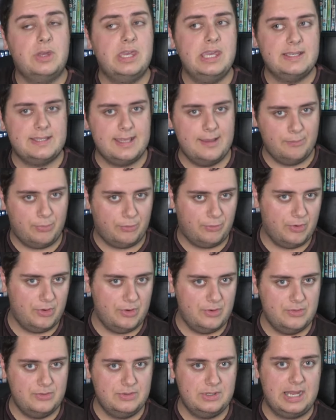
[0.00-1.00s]
is then
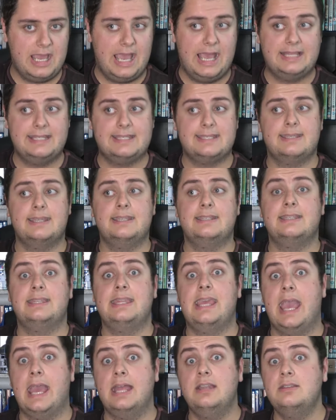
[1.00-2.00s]
pruned and sent to
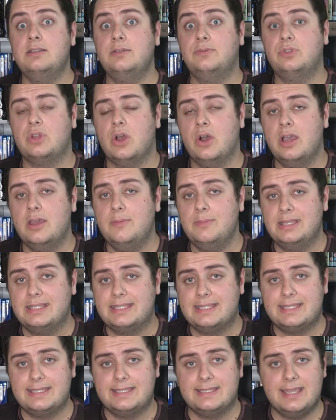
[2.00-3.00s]
the end of time
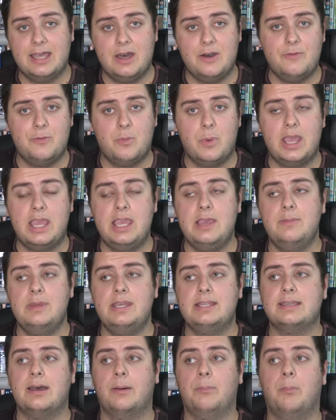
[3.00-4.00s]
itself, where he
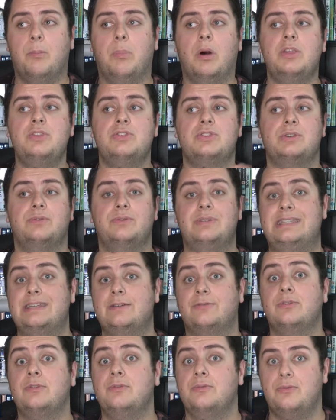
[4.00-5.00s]
meets a bunch of
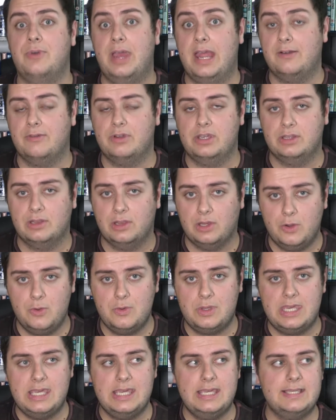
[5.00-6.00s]
different variant
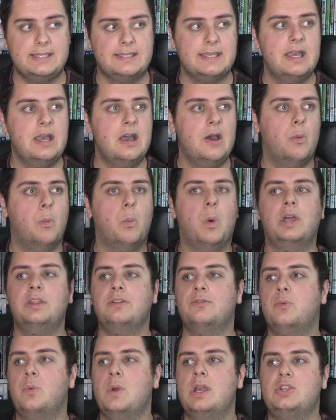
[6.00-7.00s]
Lokis, one
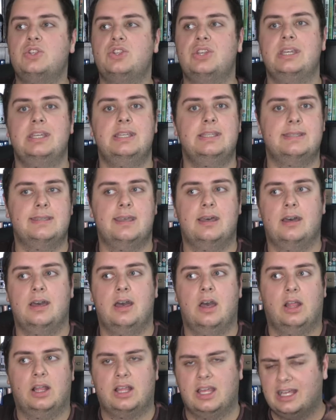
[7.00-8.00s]
of which is
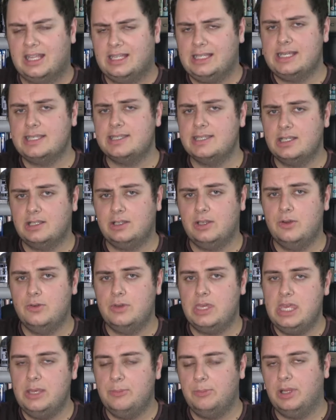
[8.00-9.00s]
like a classic
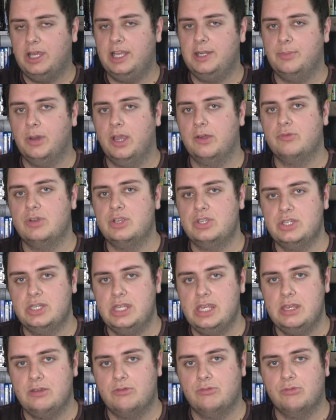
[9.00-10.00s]
Loki played by Richard
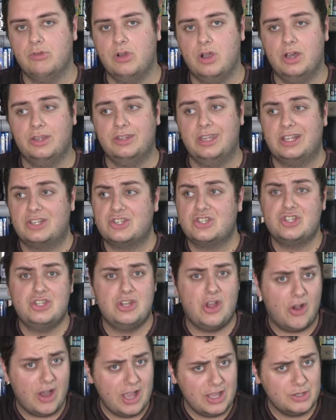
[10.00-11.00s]
E. Grant, a
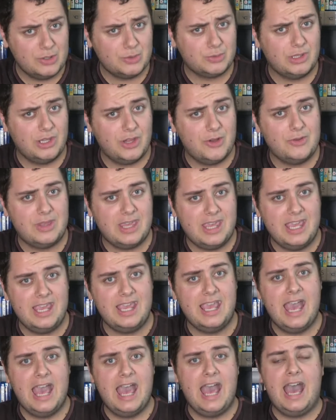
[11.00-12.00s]
child
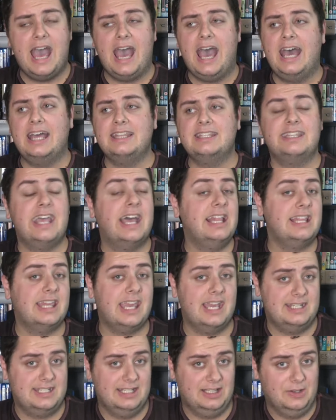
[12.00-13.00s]
Loki, and an
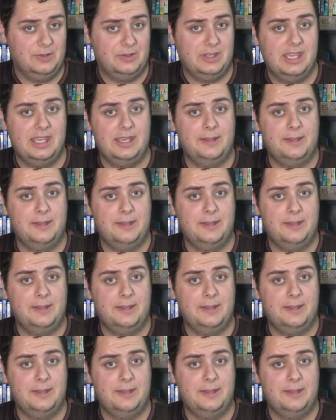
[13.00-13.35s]
alligator Loki.